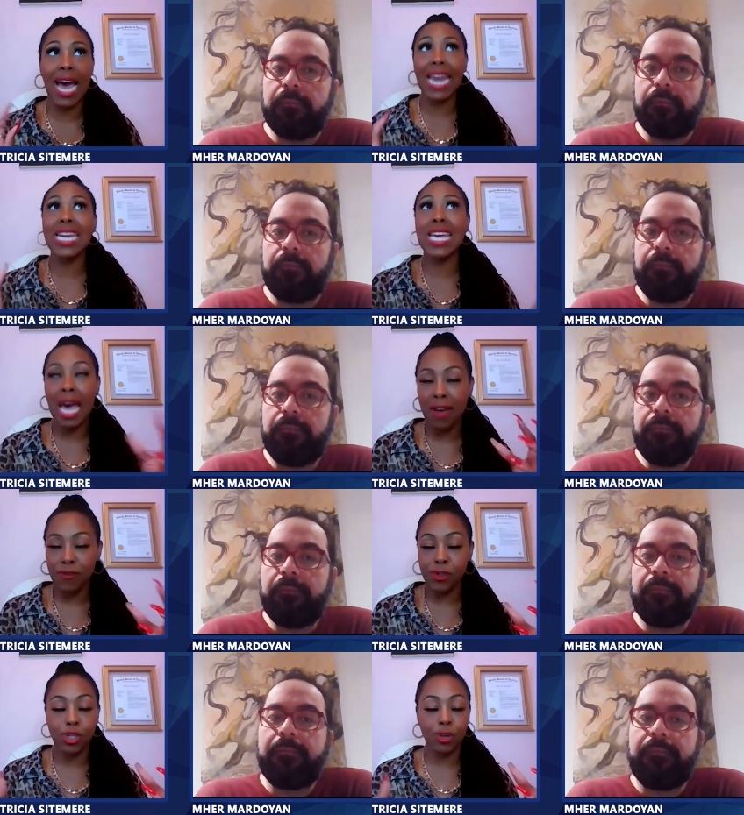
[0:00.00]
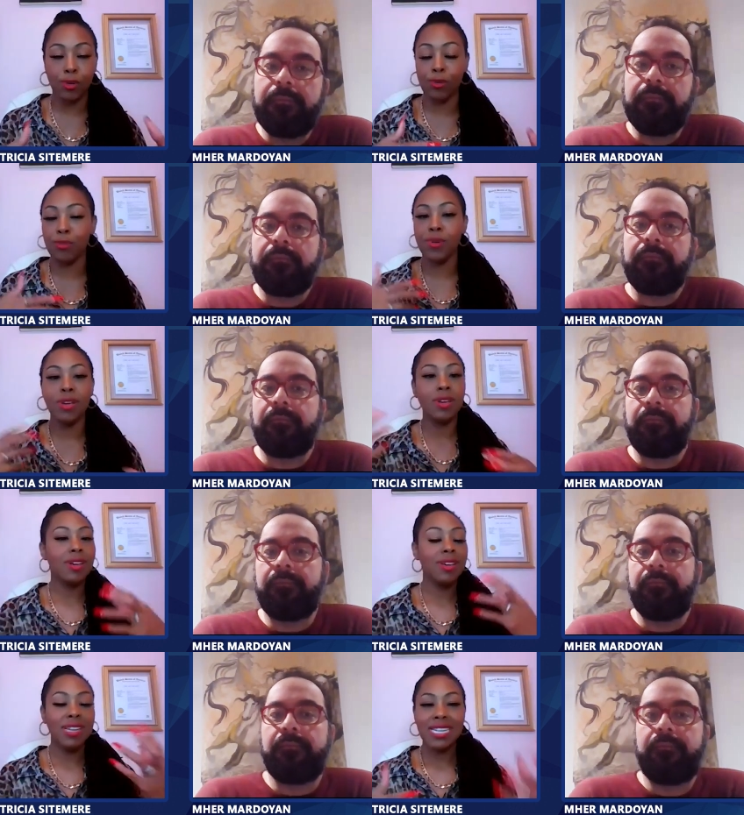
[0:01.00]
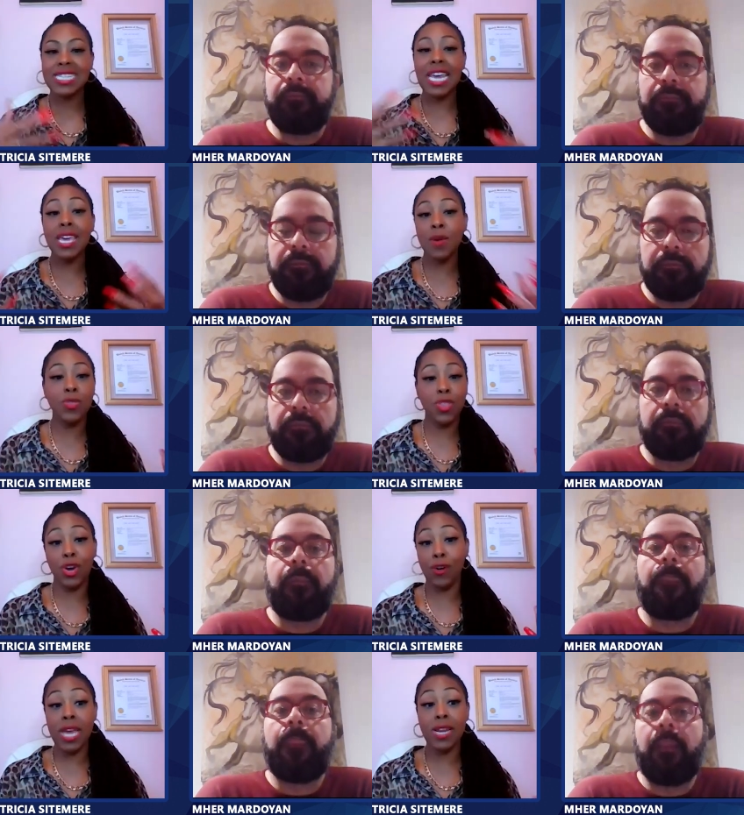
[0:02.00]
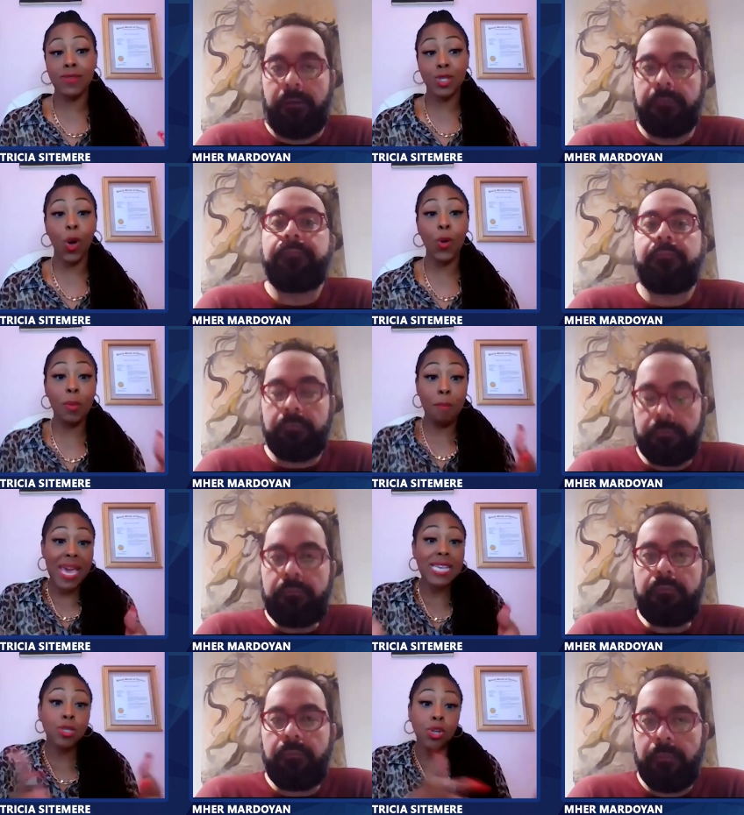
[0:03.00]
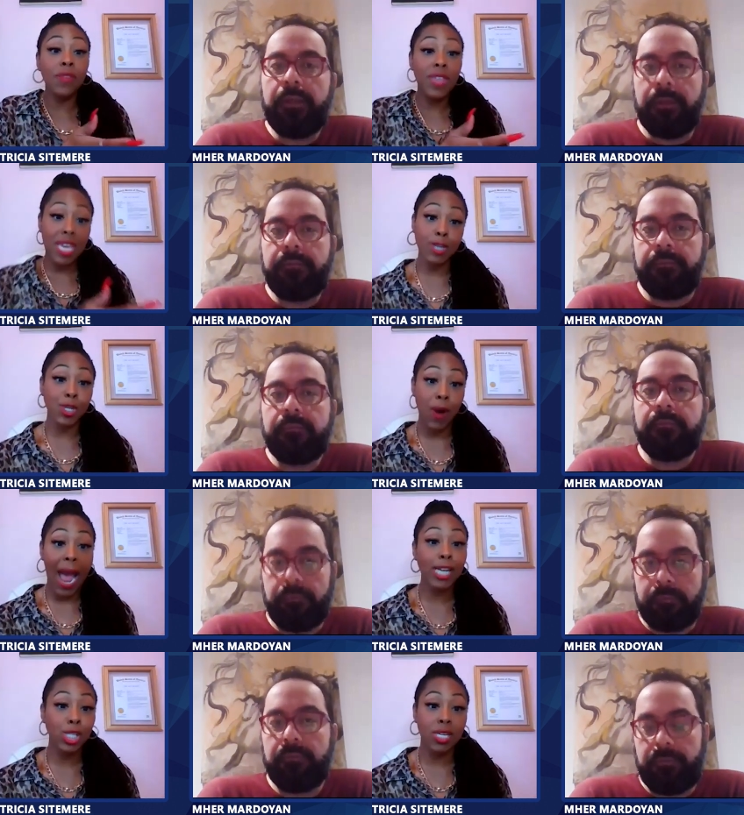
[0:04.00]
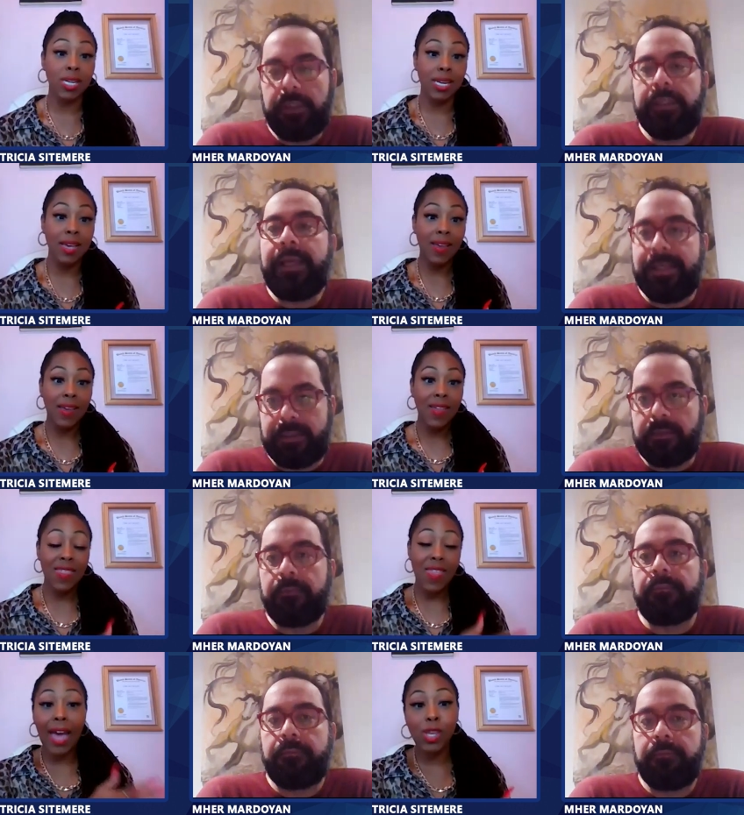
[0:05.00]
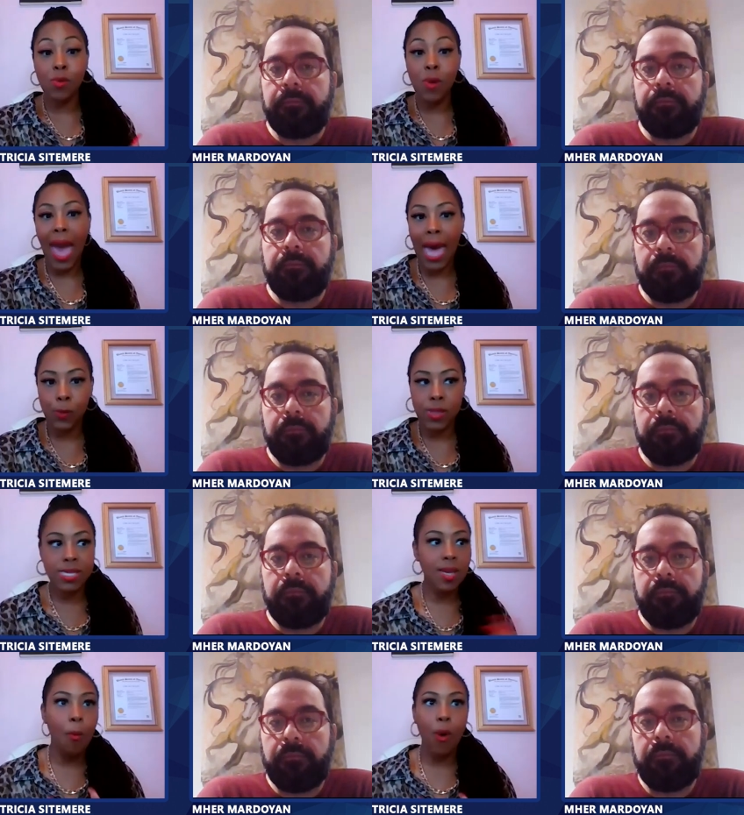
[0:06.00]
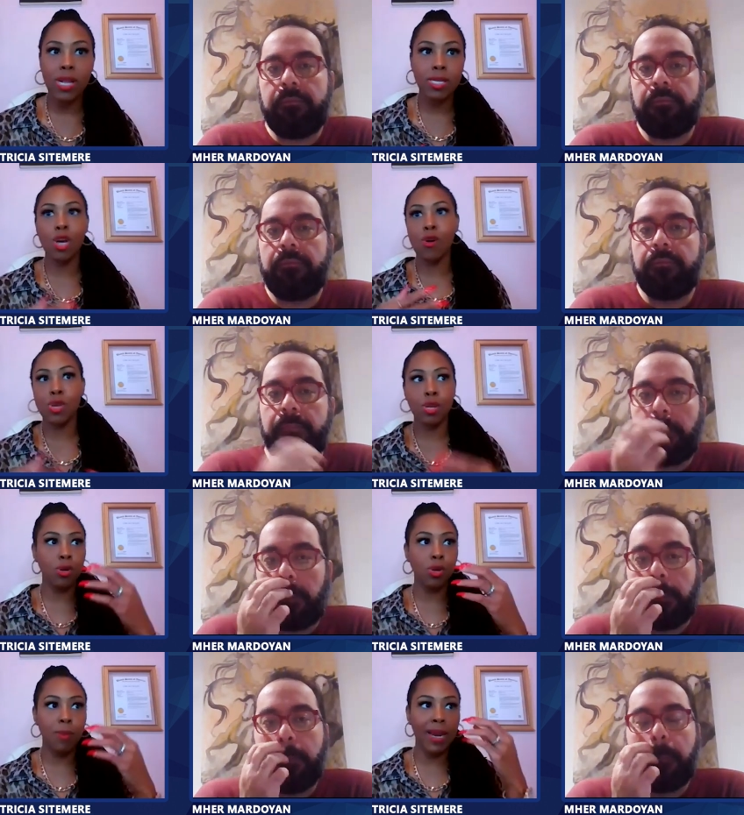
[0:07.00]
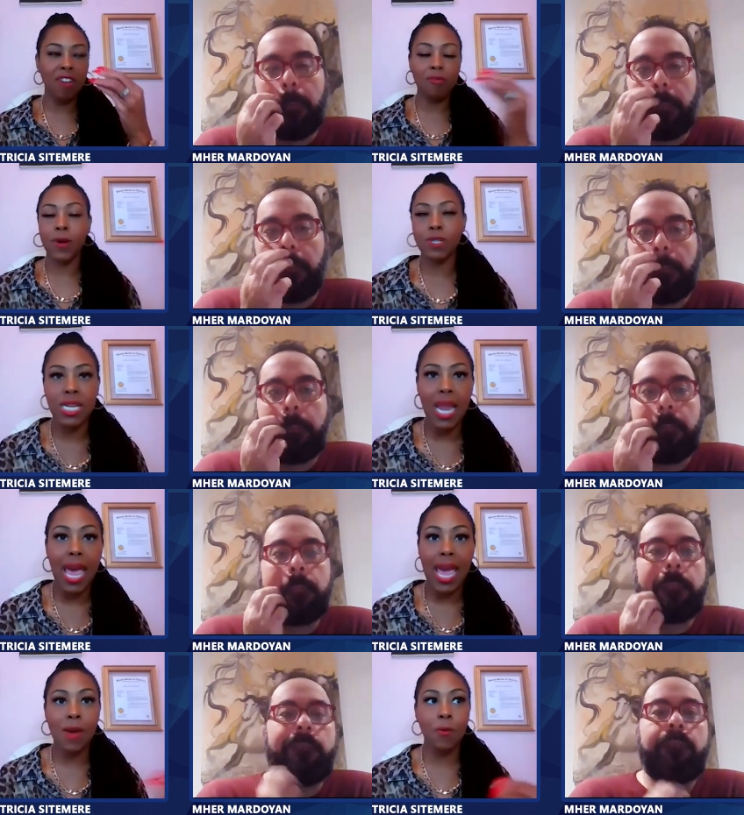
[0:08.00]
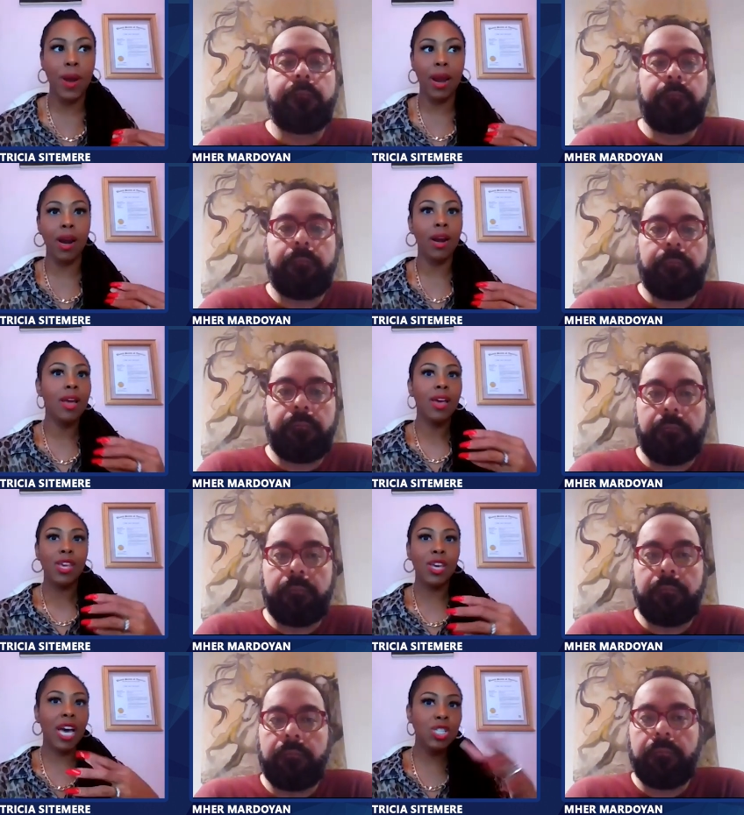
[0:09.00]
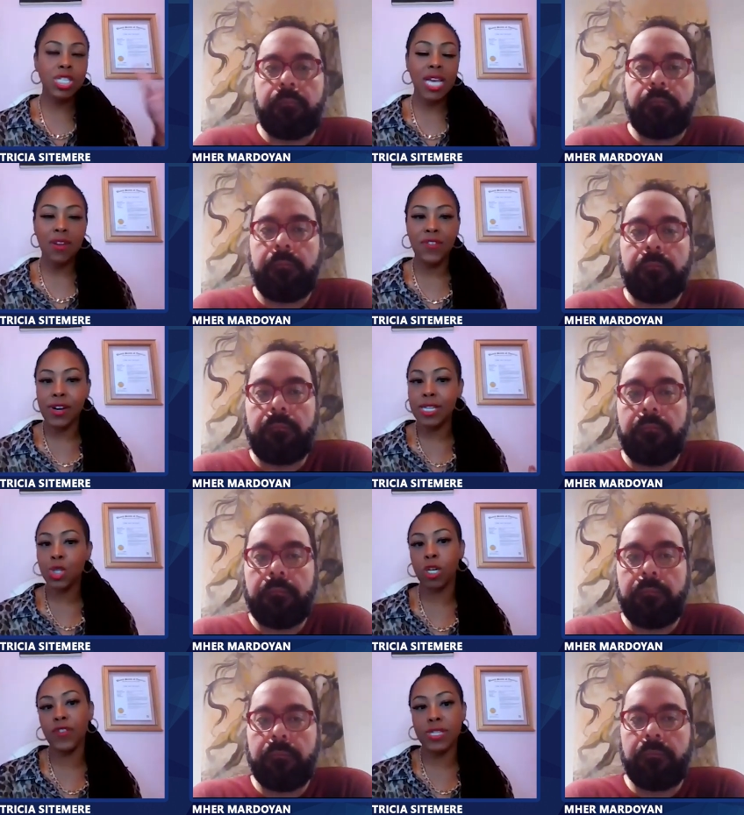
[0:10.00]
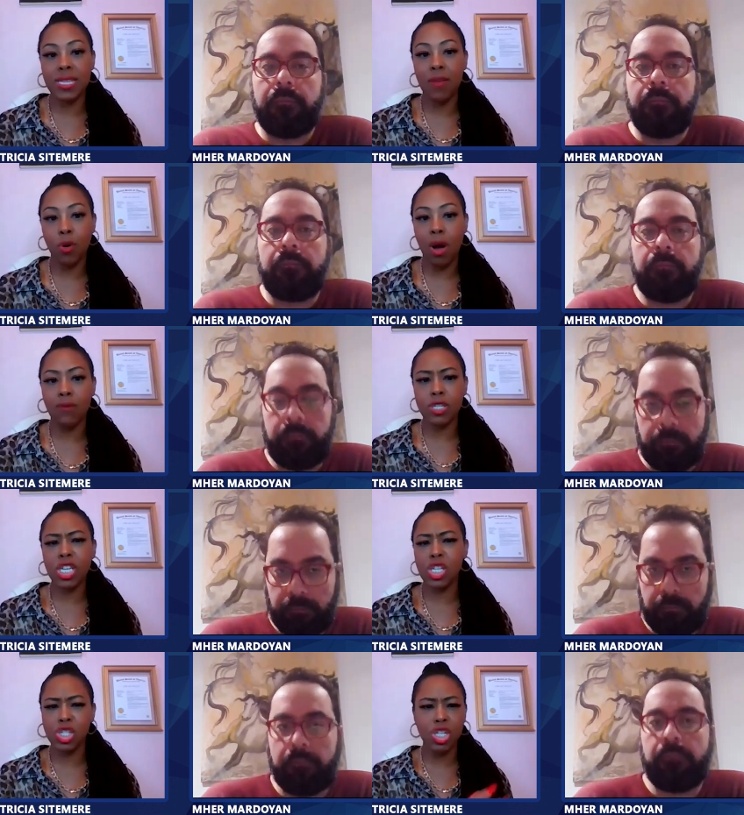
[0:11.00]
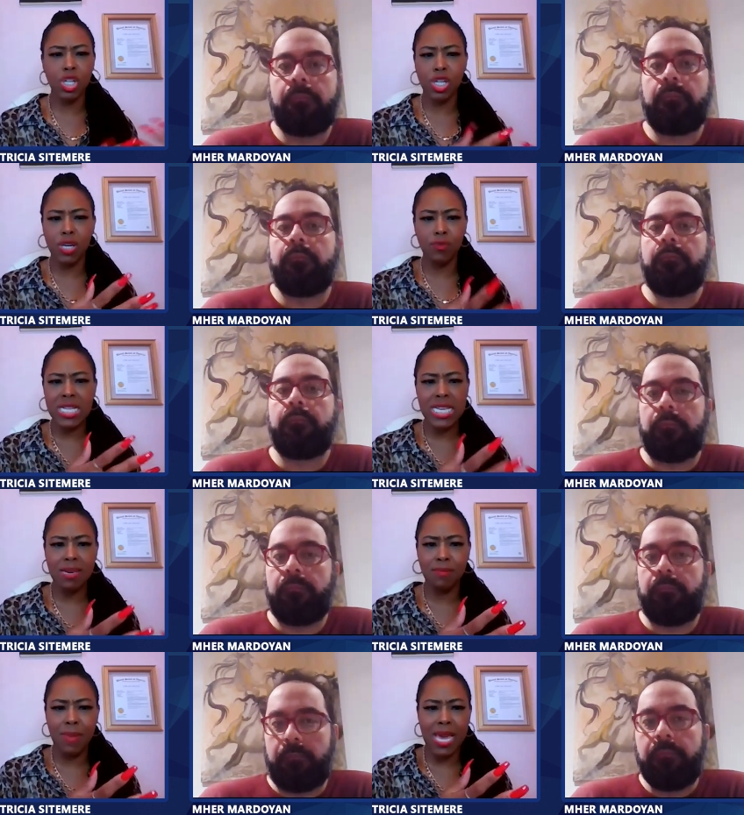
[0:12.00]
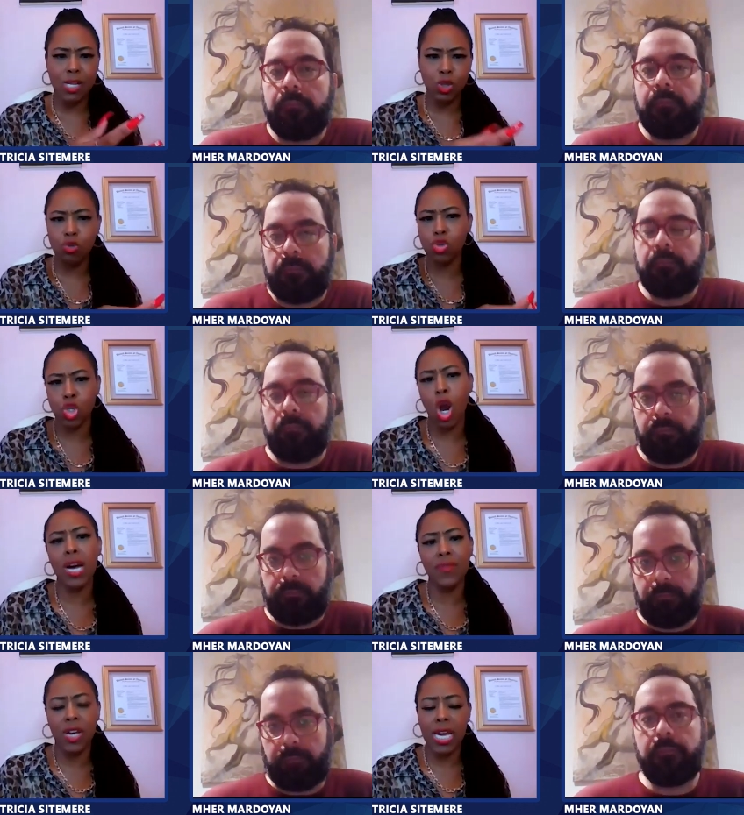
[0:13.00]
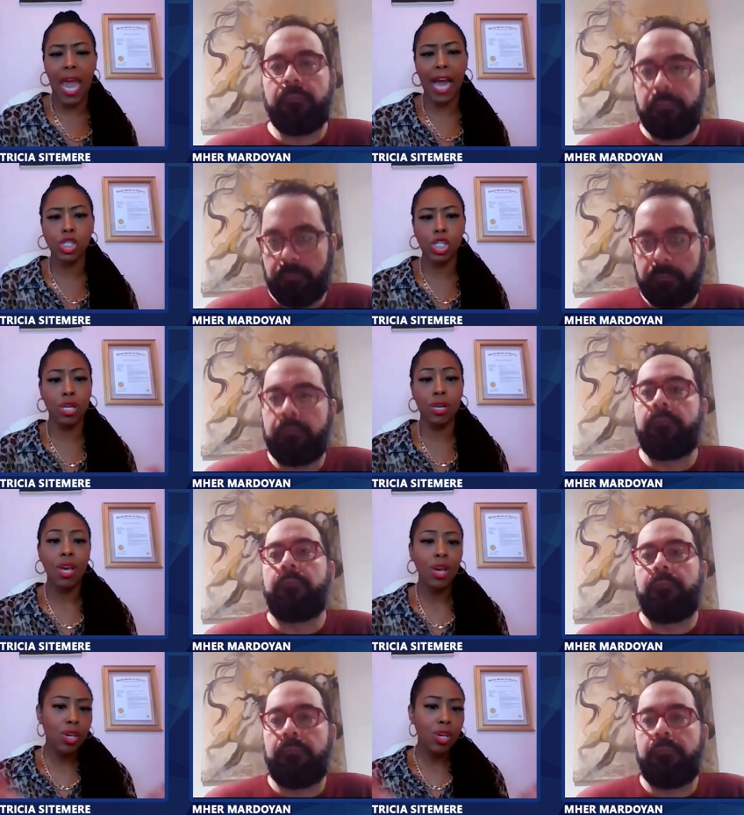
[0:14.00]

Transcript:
Speaker 1: kind of have to take it with a grain of salt based on the interaction yes you had with someone. So, you know, you might have person A where you guys just had a very surface level conversation. You didn't really make too strong of a connection. Mm-hmm.